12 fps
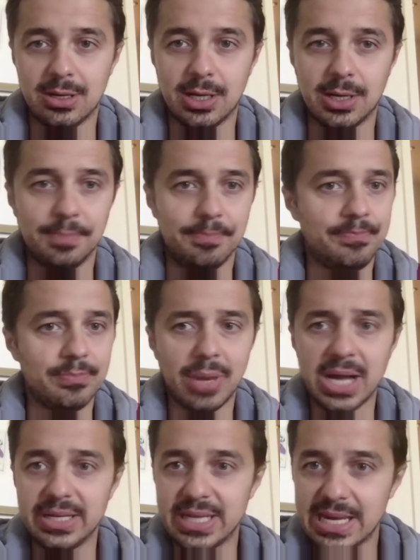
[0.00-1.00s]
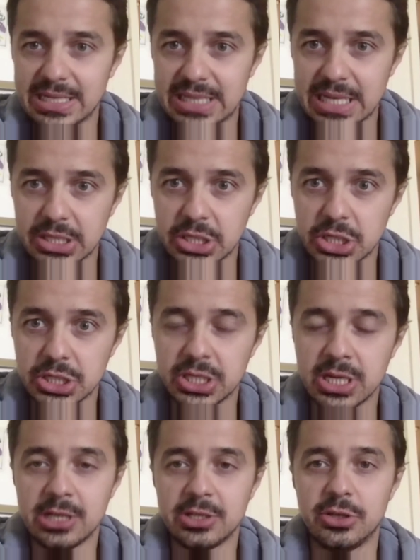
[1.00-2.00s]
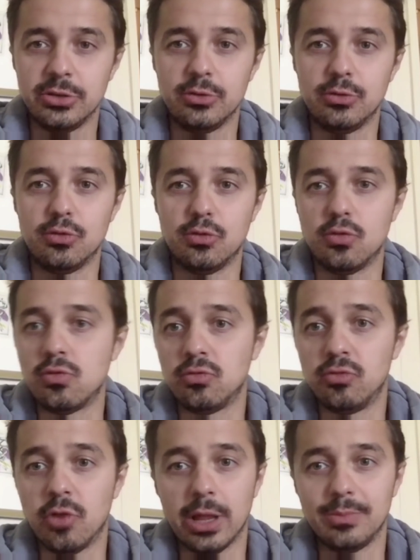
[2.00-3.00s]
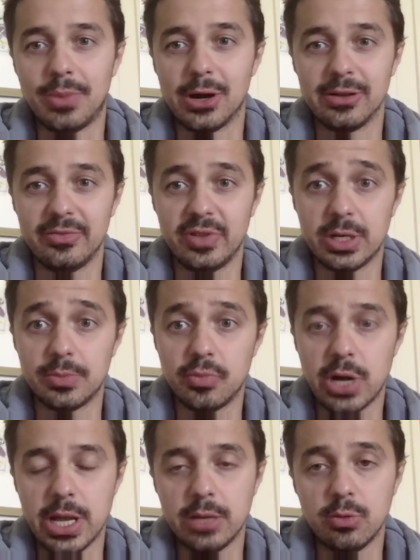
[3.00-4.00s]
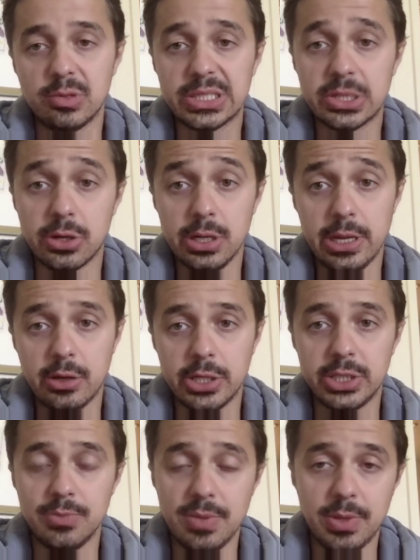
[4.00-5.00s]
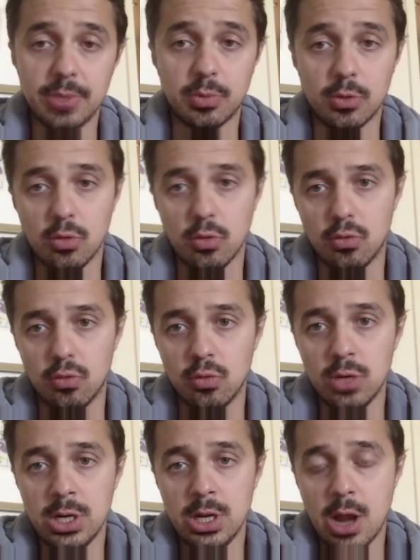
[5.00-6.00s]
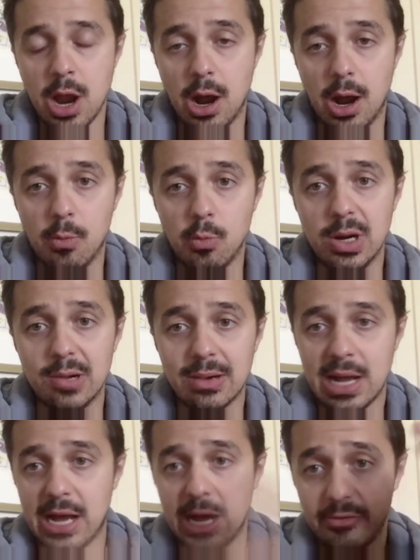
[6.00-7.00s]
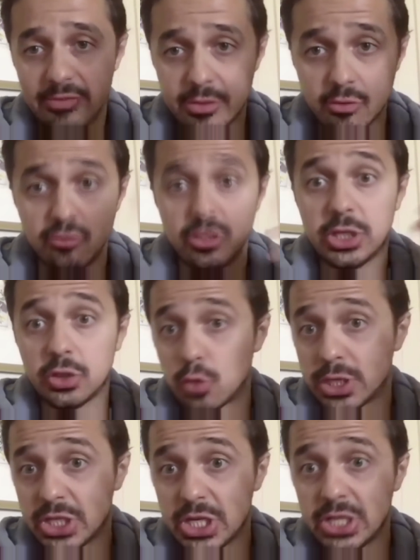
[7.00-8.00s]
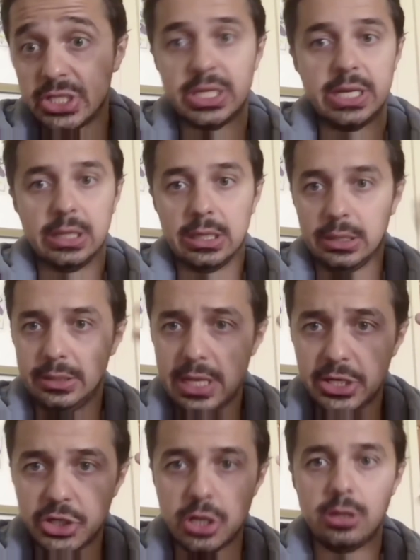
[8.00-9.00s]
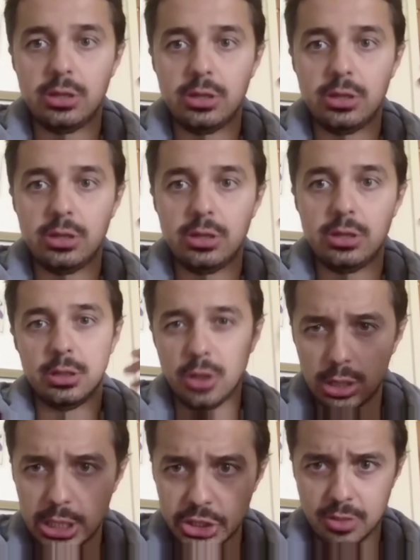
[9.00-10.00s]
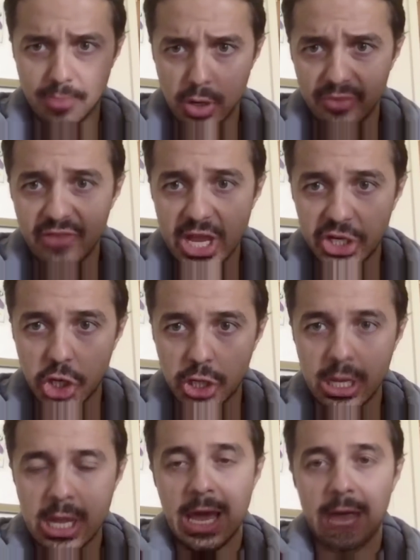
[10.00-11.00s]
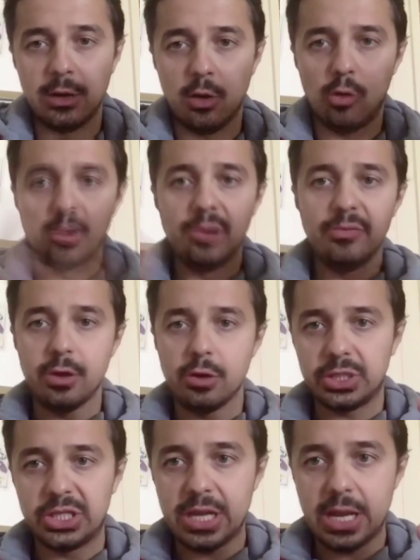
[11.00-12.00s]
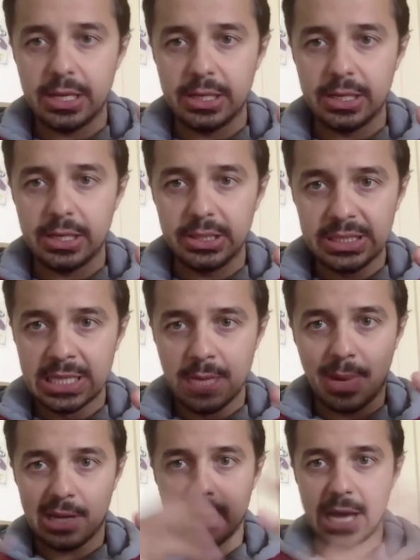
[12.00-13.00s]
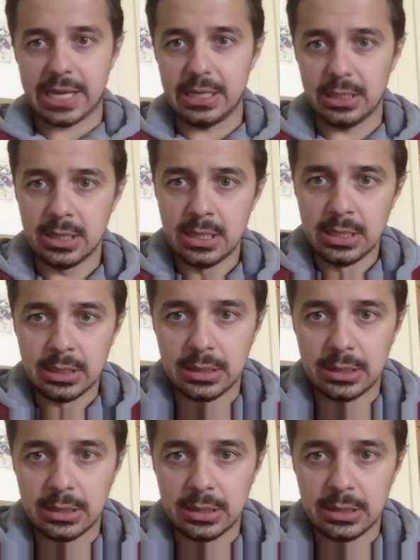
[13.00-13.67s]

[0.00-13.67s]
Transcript: buy data centers to run part of their brain? Well, it's certainly going to be people who will have the resources, the inclination, the knowledge, the motivation, and all of those things. Biohacking